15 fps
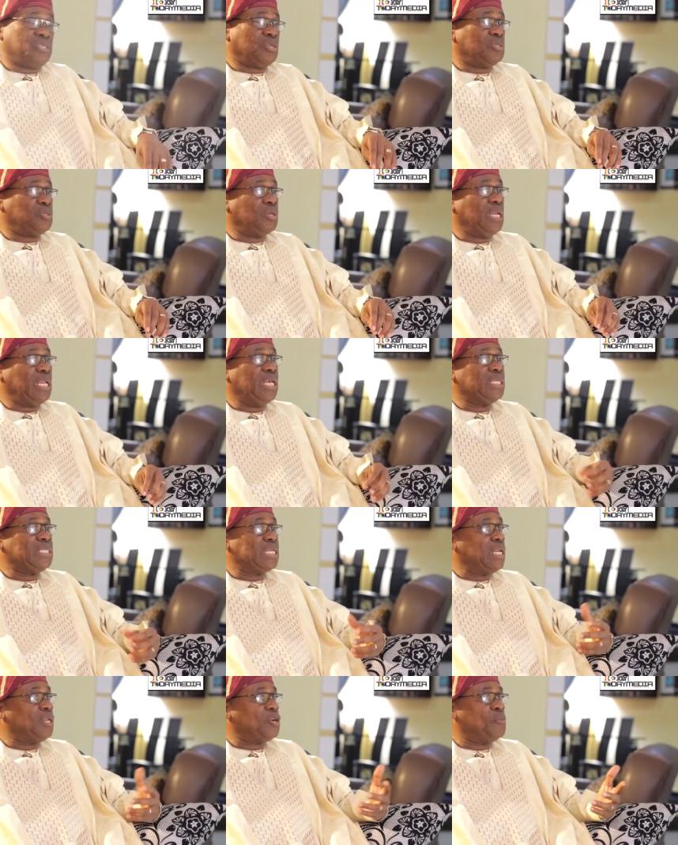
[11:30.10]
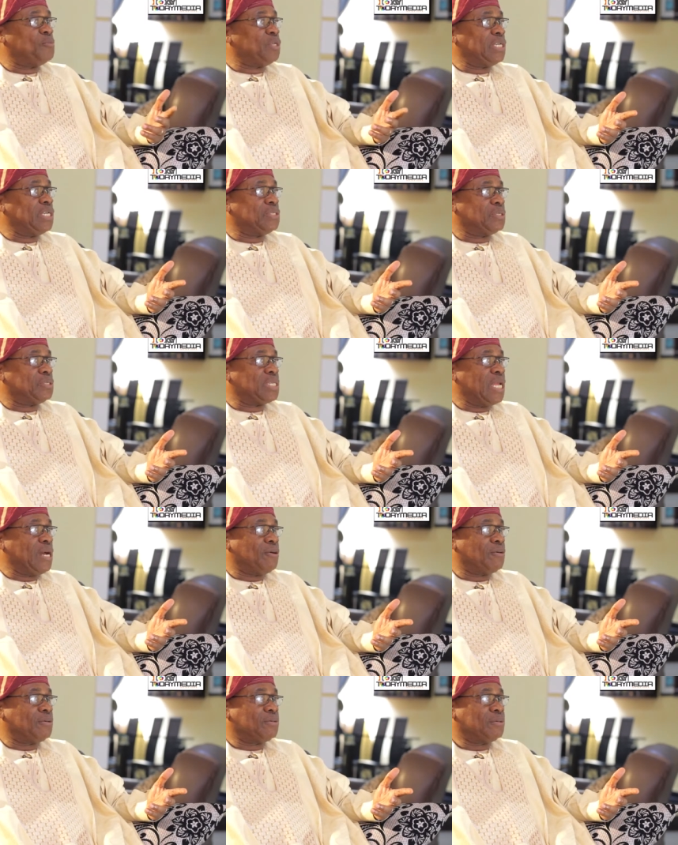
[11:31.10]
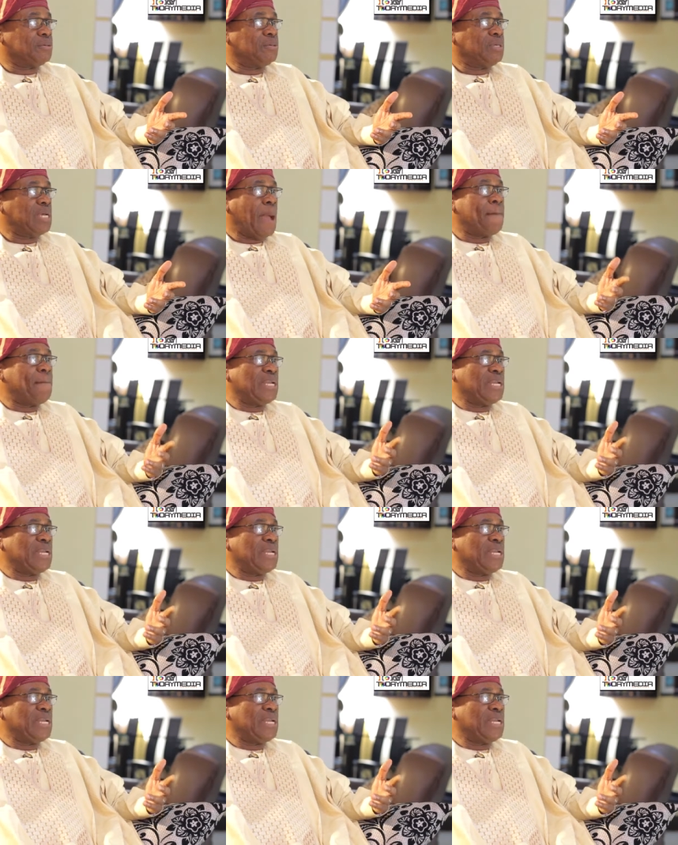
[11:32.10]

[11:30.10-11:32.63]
not only in telecommunications now. I'm